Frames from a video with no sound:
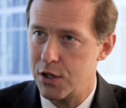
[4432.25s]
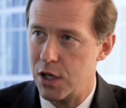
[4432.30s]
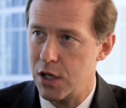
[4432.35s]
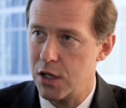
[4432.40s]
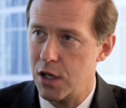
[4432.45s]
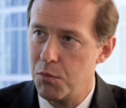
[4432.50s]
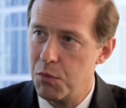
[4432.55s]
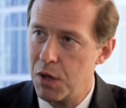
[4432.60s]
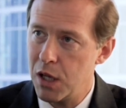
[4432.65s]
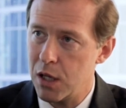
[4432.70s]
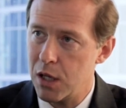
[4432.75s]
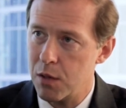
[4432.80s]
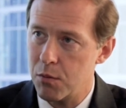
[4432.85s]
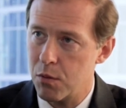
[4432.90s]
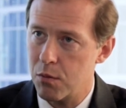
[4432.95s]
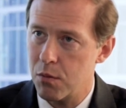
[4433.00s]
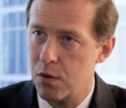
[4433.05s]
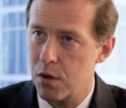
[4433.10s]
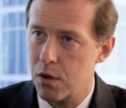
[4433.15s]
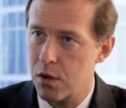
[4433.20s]
doses.
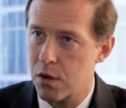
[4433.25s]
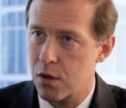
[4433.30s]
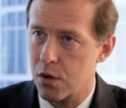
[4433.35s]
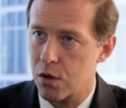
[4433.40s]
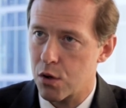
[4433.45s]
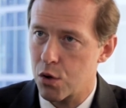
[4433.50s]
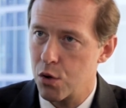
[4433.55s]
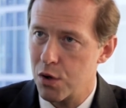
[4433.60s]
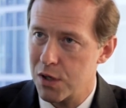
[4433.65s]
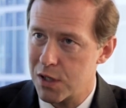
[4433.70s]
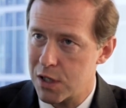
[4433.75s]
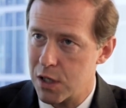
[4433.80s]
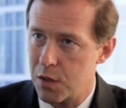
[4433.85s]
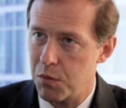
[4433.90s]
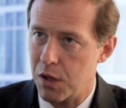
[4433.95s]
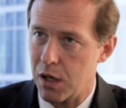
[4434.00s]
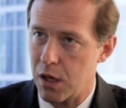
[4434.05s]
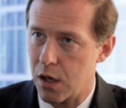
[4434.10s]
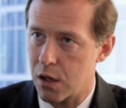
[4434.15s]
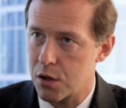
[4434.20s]
That's the
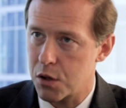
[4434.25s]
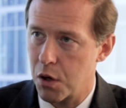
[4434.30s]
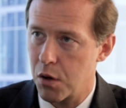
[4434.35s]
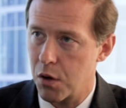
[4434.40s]
minimum,